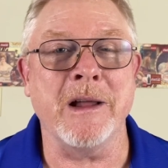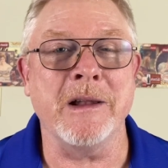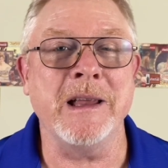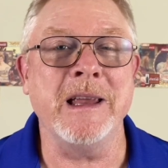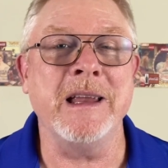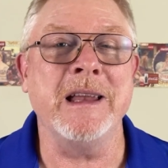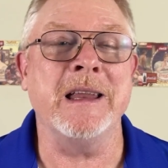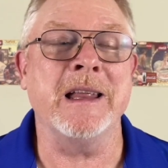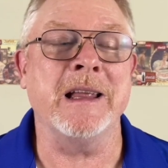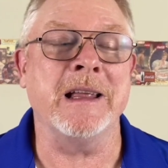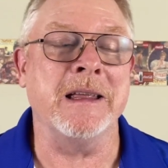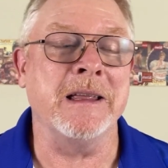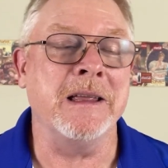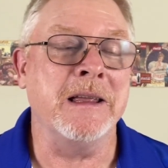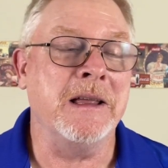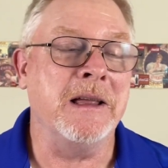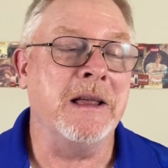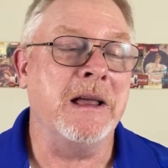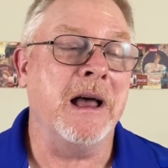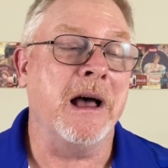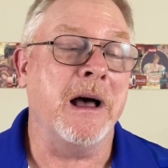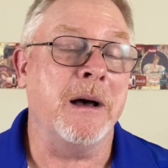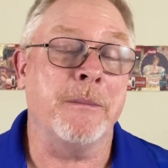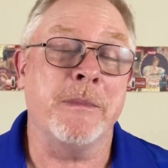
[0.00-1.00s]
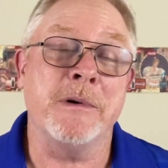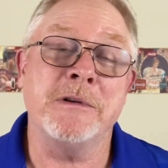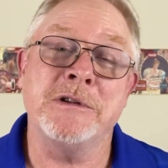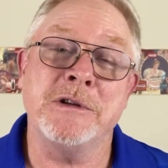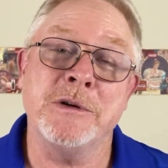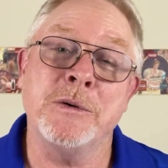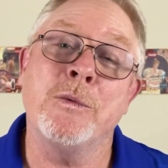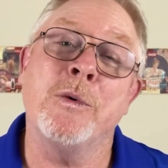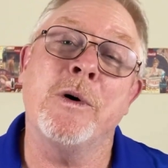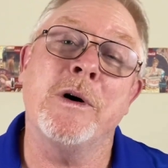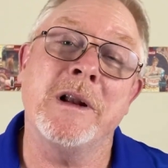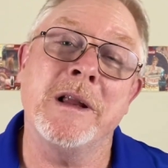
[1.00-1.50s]
eating. But
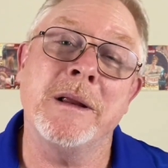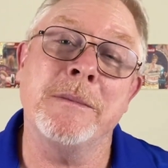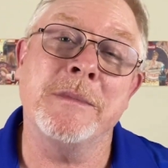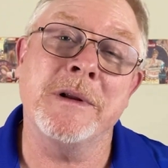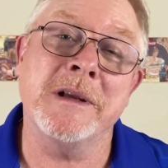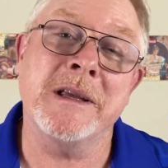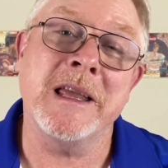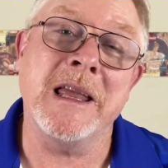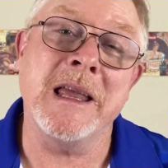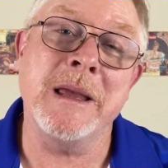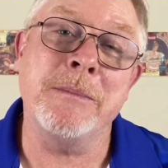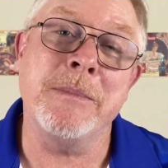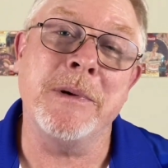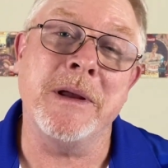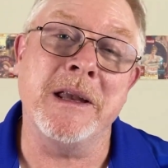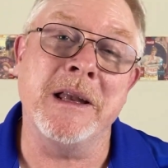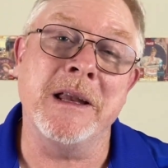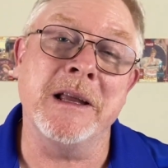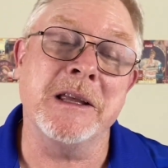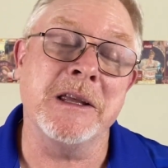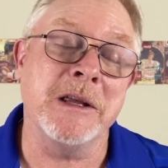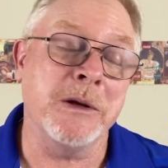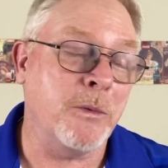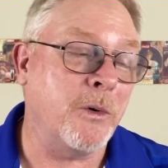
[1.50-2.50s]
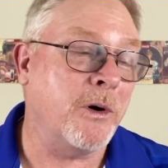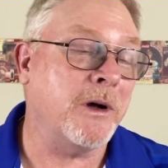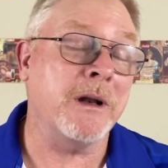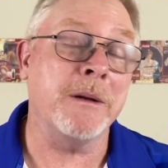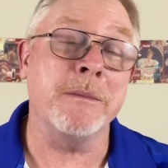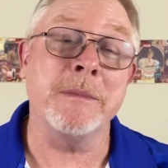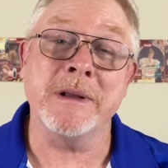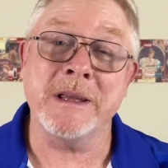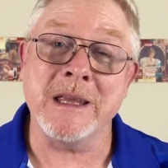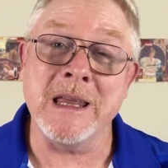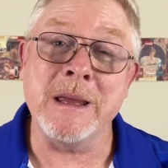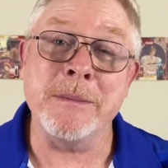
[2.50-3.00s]
you want him to keep eating. You want
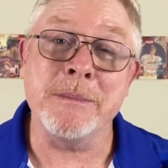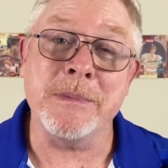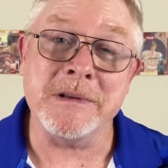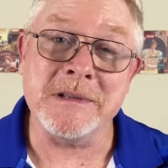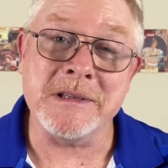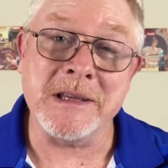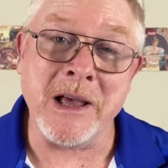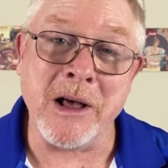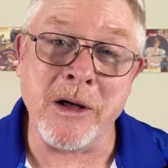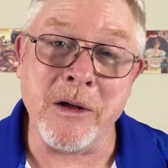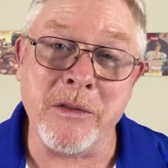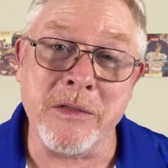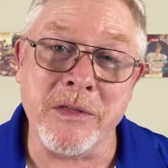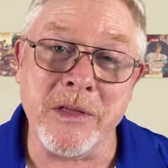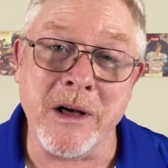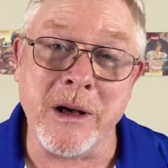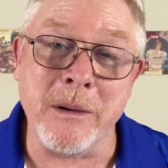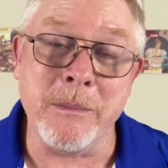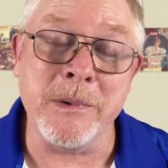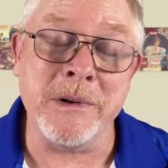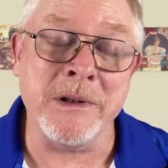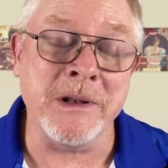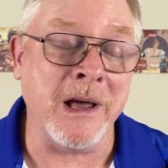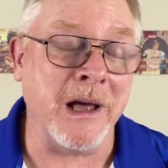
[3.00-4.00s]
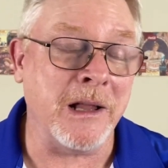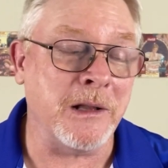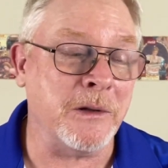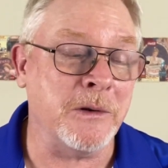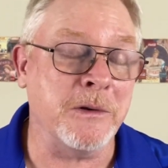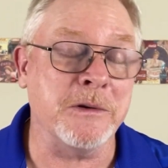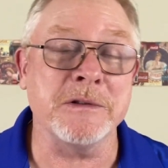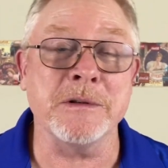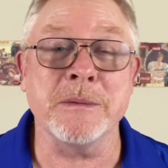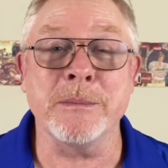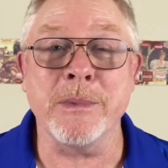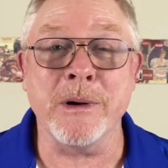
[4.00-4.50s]
him to keep his health up and not
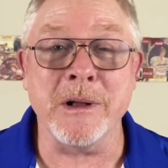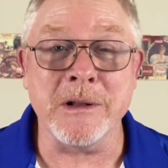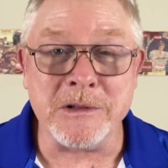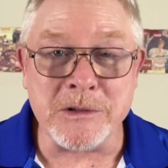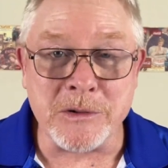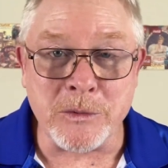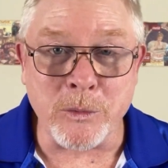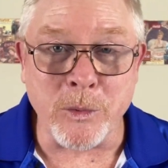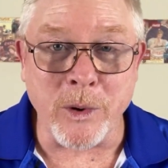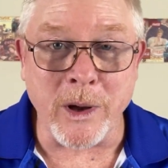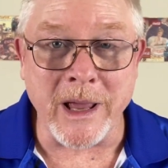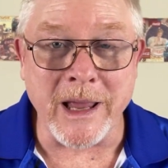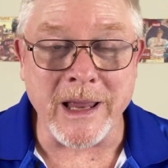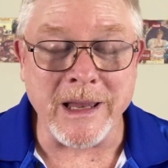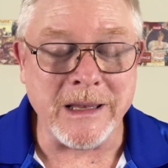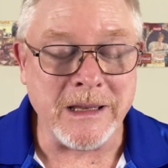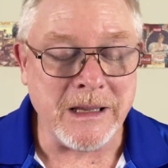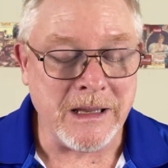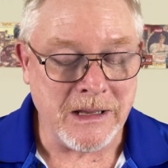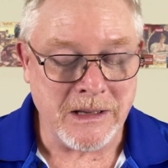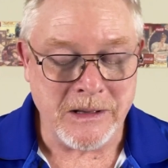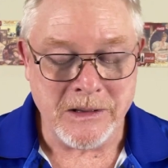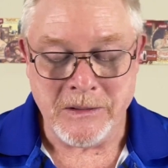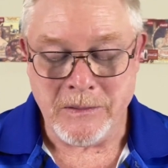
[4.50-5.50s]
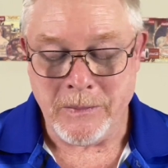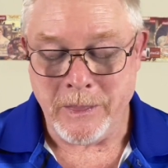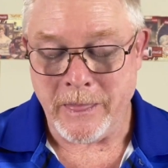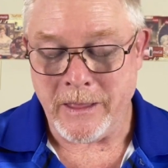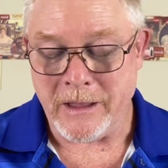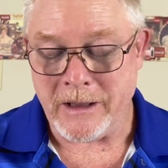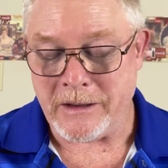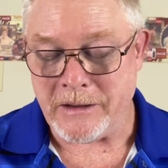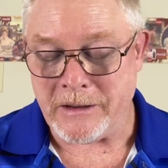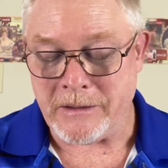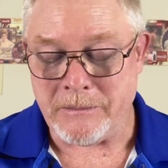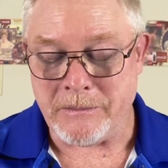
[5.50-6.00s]
lose a bunch of weight.
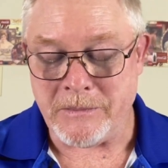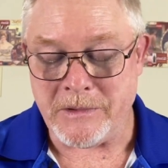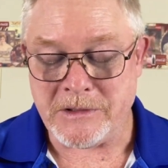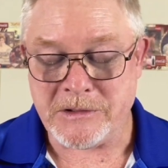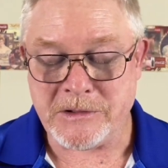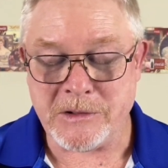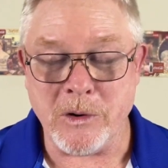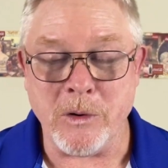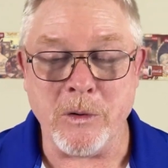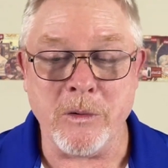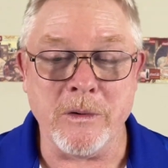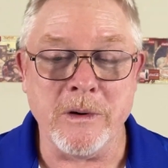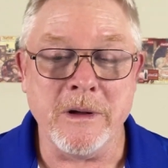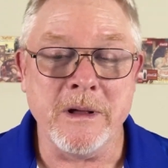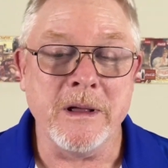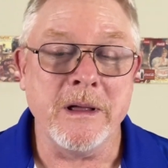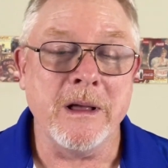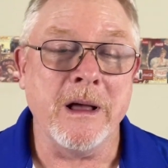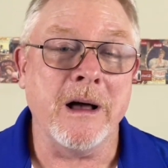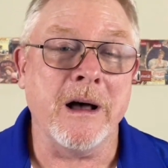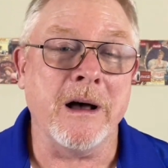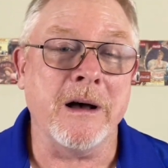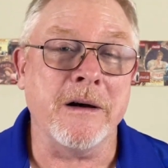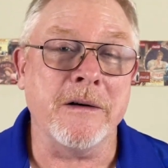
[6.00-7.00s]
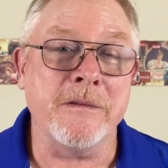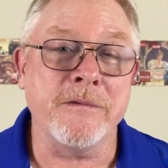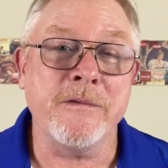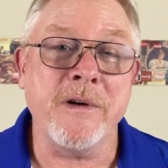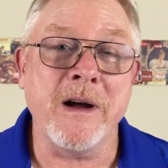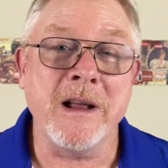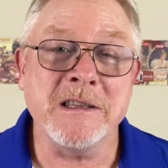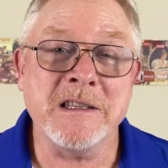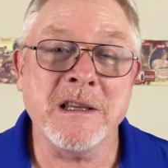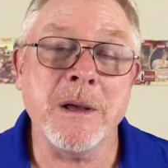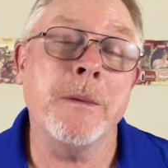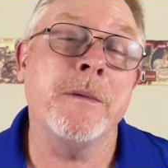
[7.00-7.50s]
So
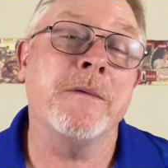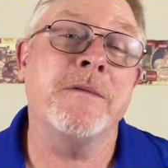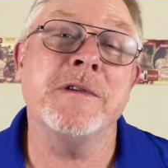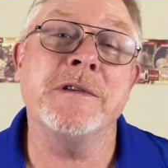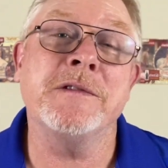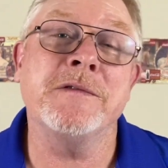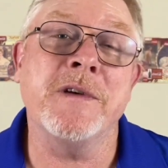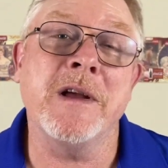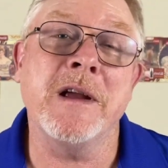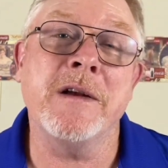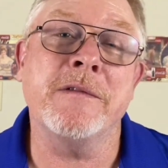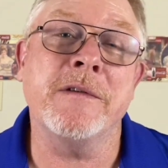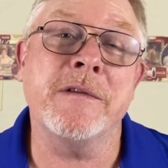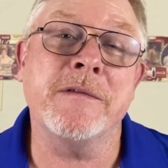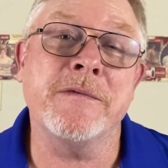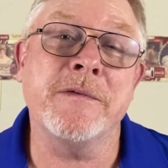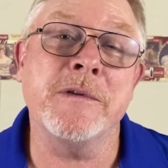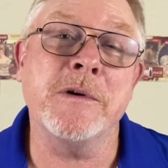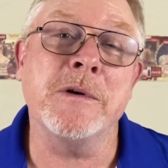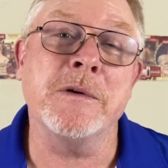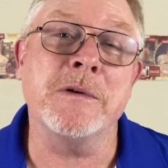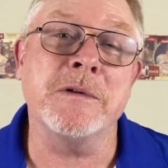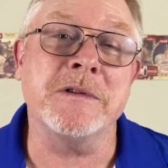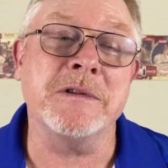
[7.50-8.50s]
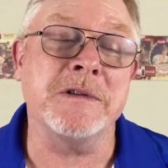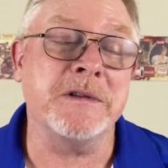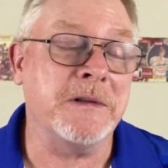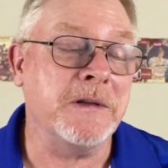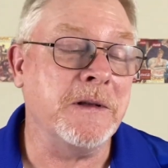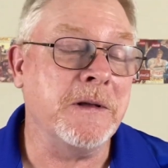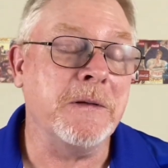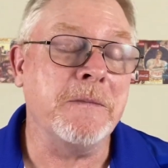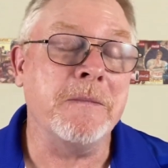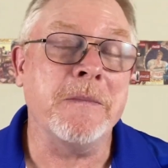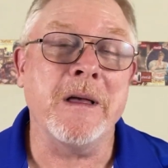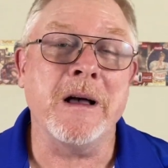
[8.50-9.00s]
find some of his favorite foods.
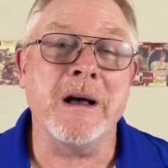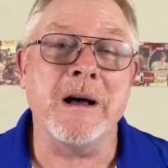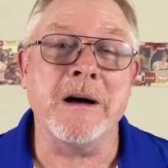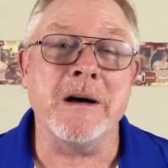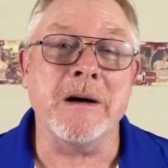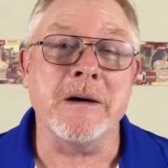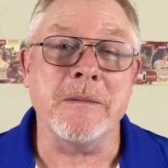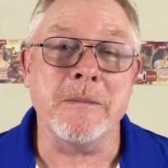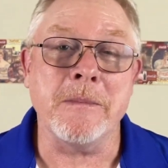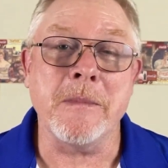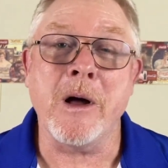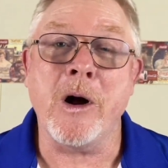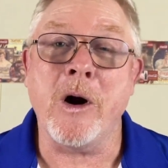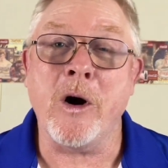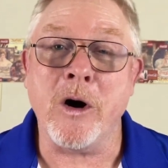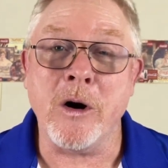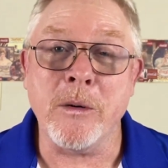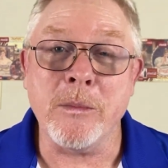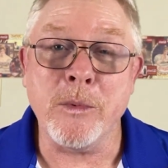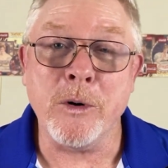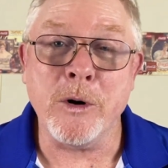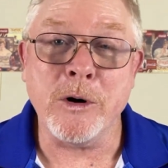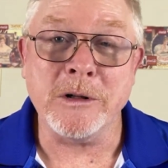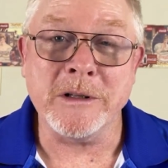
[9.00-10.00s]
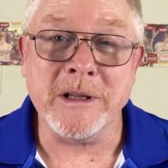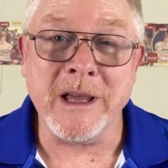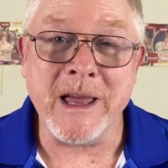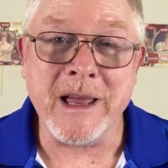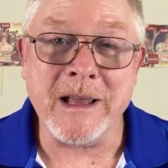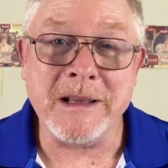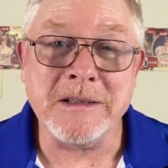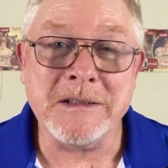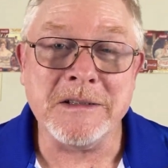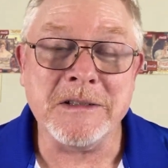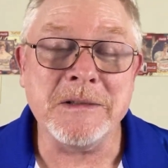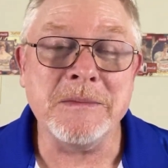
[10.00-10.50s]
Hard-boiled
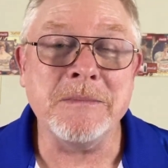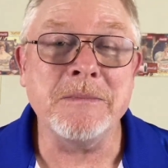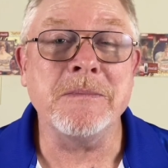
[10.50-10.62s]
eggs,